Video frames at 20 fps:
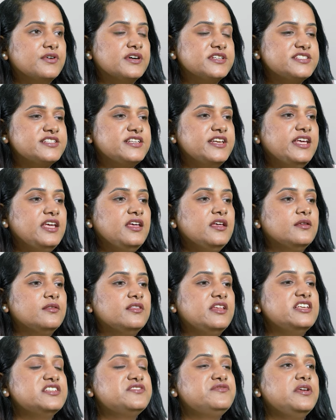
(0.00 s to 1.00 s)
Firstly,
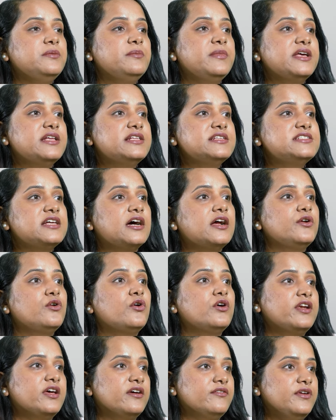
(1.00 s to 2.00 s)
these females are
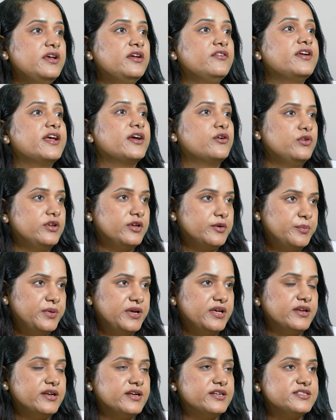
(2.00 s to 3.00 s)
not having regular
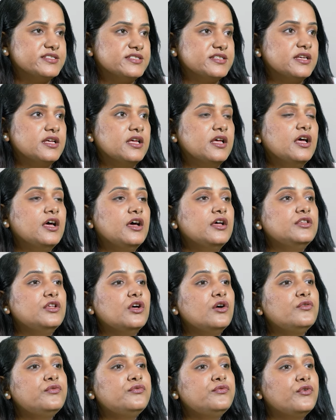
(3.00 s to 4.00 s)
periods.
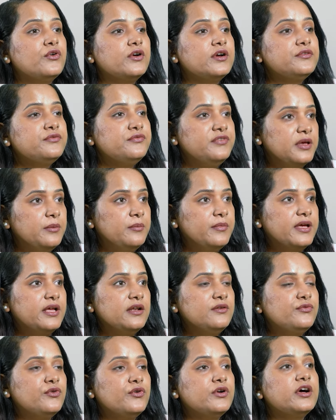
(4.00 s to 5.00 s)
Now, for a
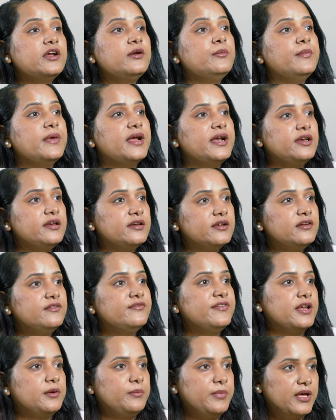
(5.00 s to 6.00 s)
female, for her mental
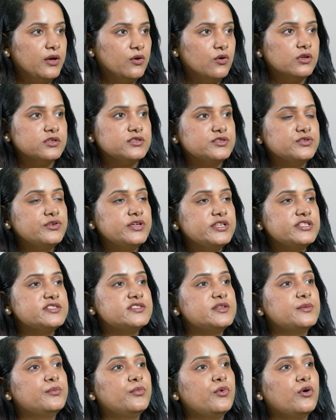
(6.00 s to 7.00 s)
well-being also, it is
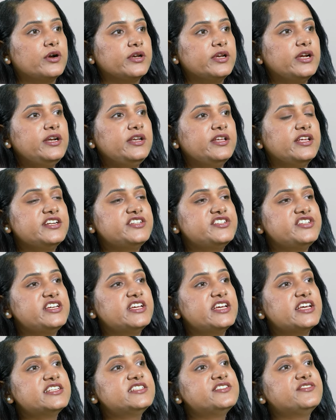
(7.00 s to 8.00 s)
important that she
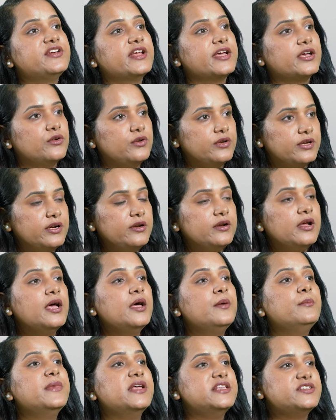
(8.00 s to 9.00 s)
has regular
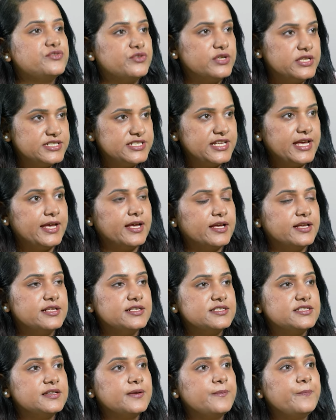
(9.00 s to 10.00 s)
menstrual cycles.